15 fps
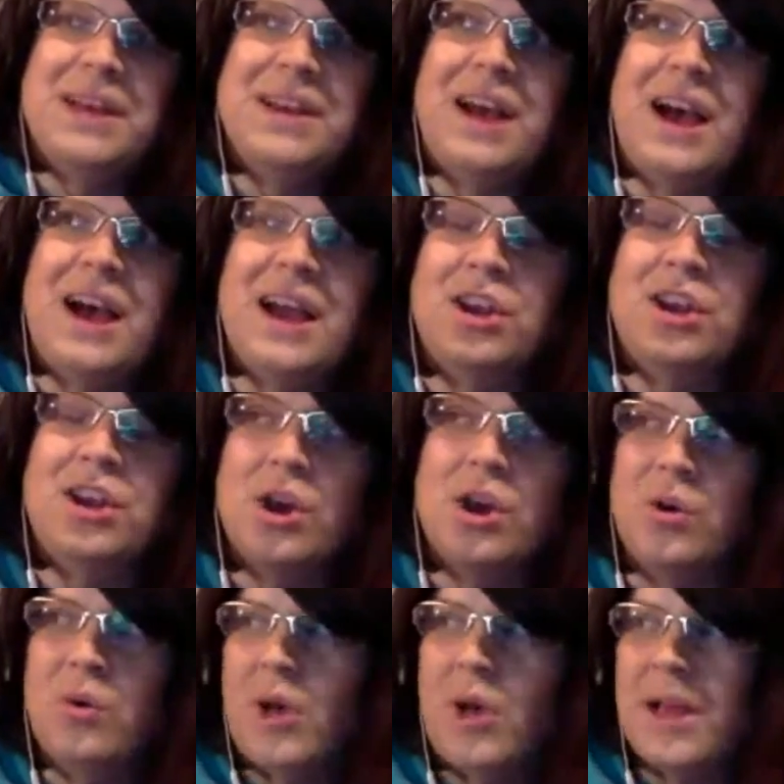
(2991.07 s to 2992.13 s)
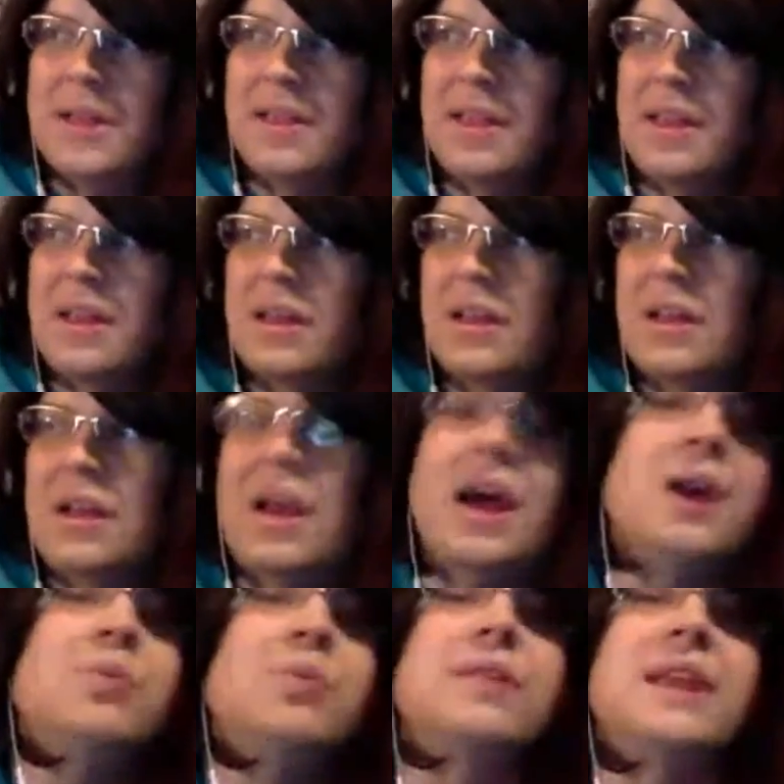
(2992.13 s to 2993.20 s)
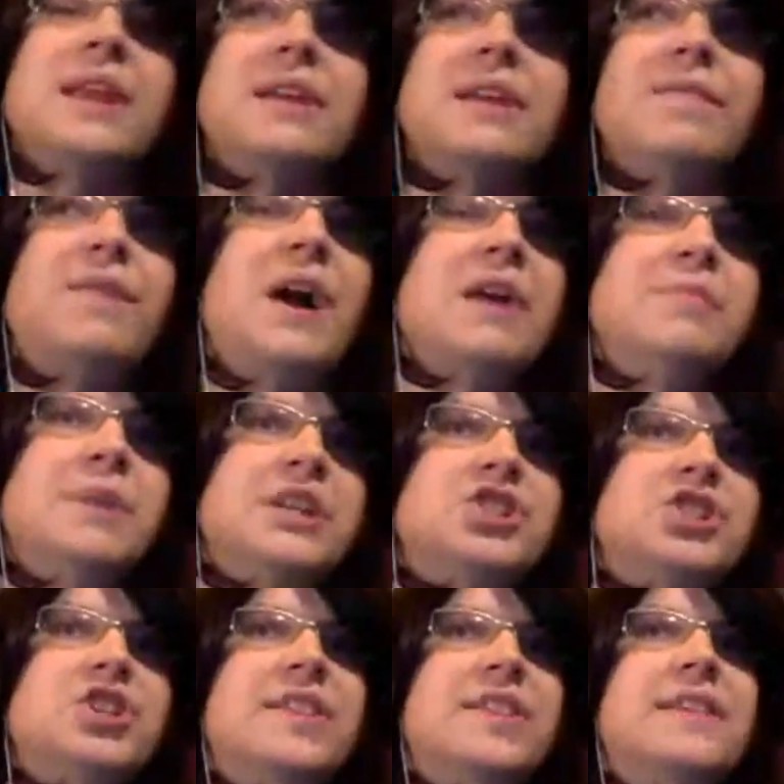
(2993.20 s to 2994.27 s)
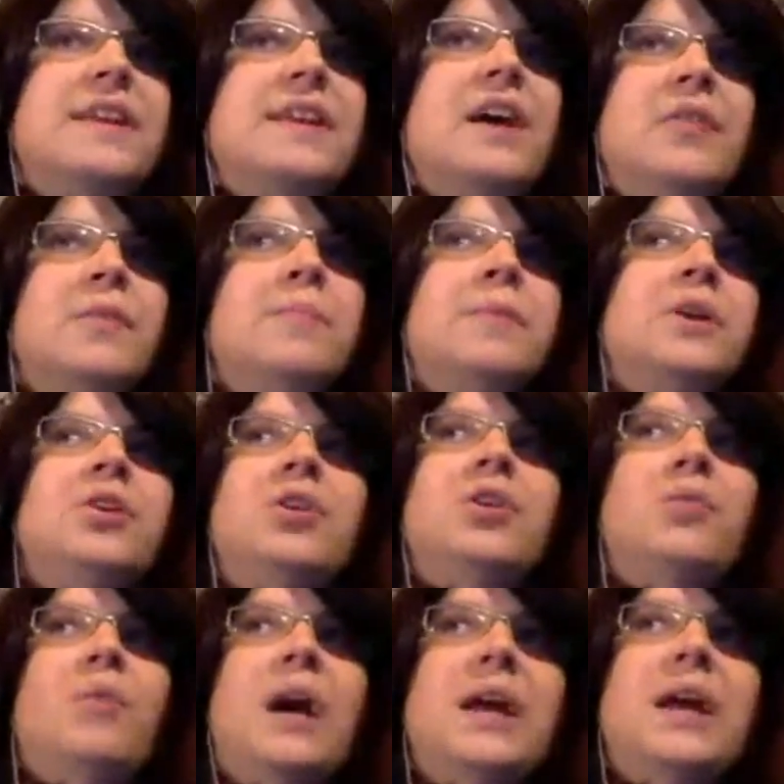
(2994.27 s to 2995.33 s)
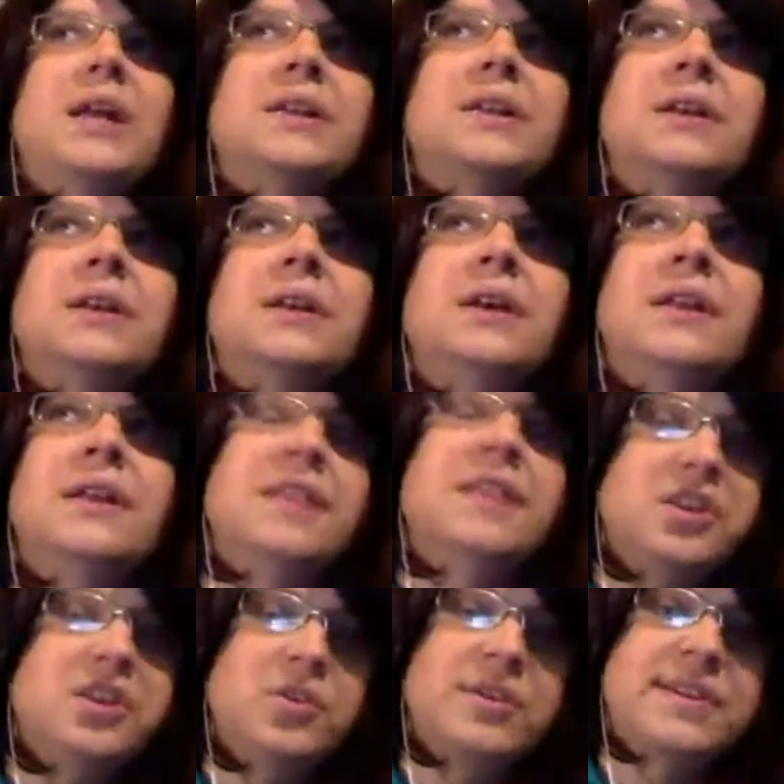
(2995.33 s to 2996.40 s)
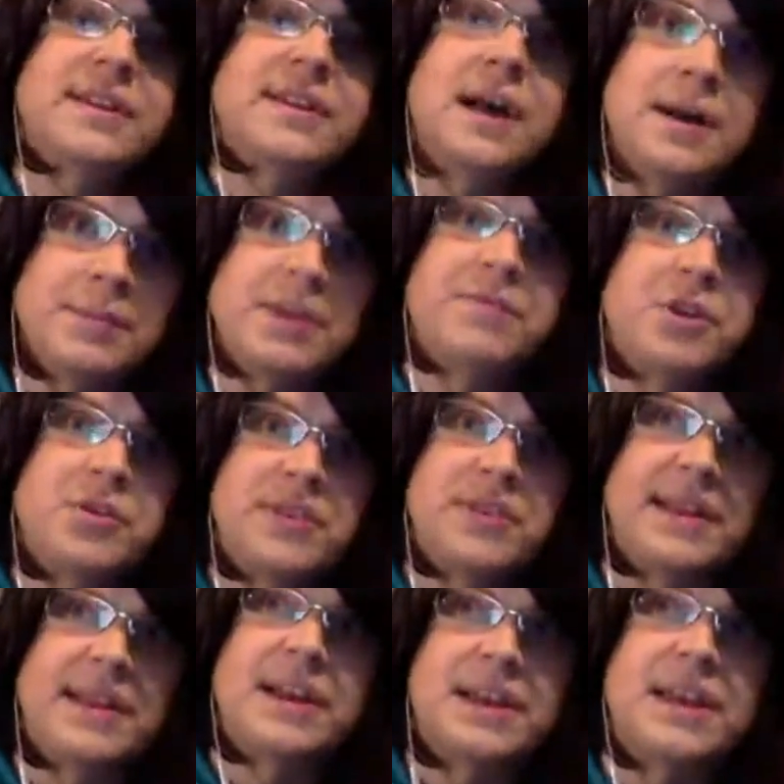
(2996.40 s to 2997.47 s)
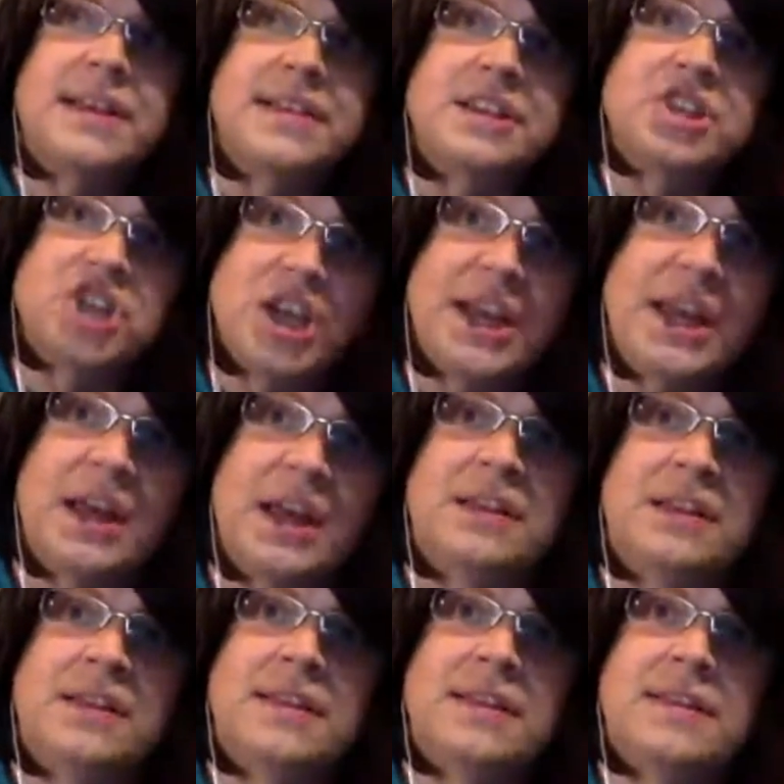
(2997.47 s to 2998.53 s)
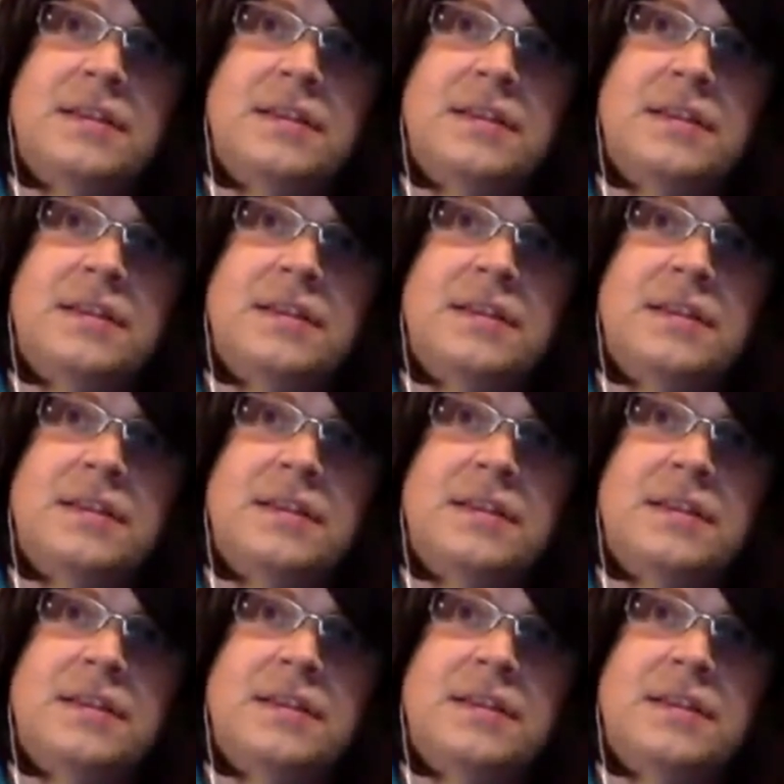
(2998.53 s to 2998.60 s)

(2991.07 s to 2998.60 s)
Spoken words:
I know it's like I would like 5 minutes just to tell them, you know what? That dude is coming for you the second he has a chance.